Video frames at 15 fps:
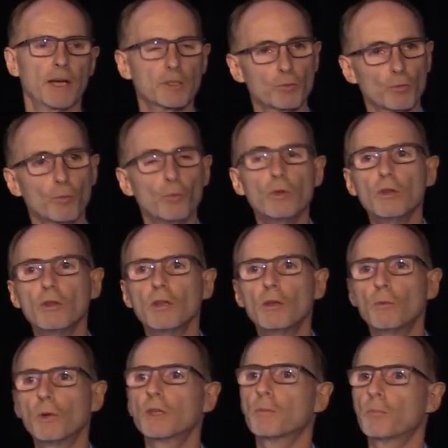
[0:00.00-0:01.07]
That's really
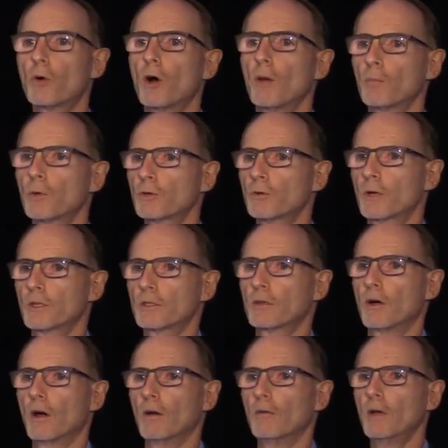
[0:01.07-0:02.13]
what the problem we're trying to
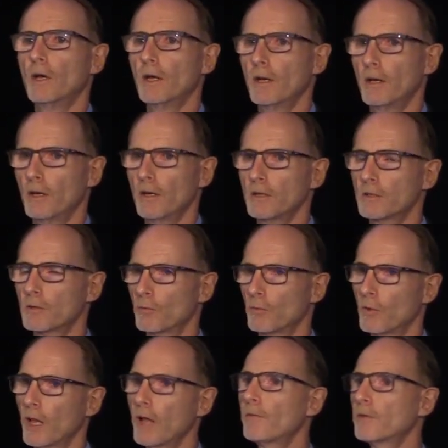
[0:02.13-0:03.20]
solve, is
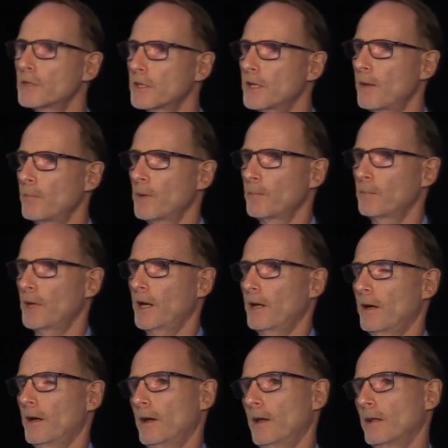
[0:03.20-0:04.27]
leveraging that BIM
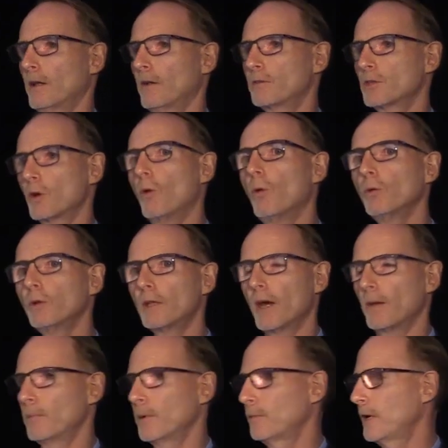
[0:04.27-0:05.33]
data and leveraging only
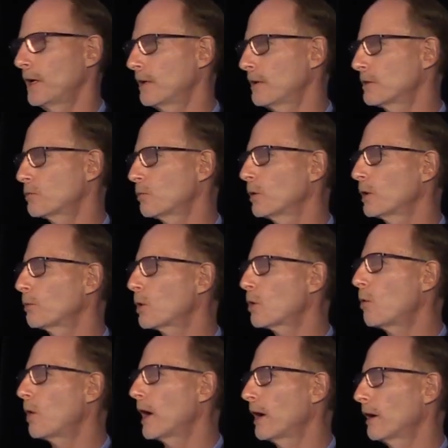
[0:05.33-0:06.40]
that BIM data that's really
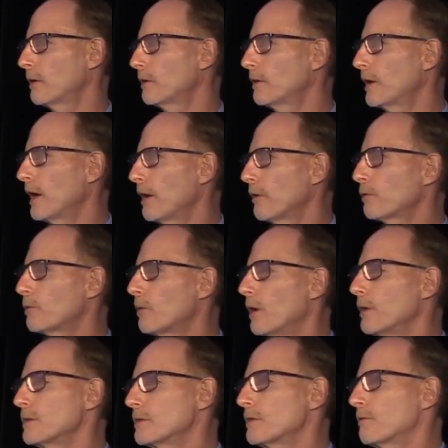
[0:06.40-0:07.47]
required down through
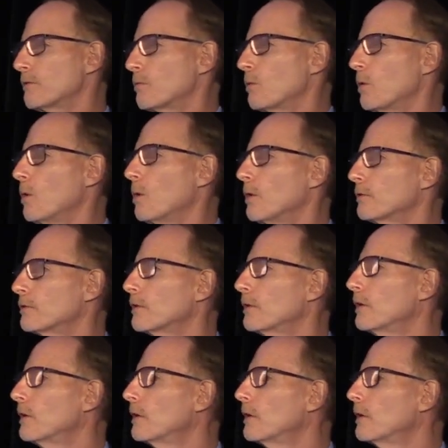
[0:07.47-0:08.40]
all these different roles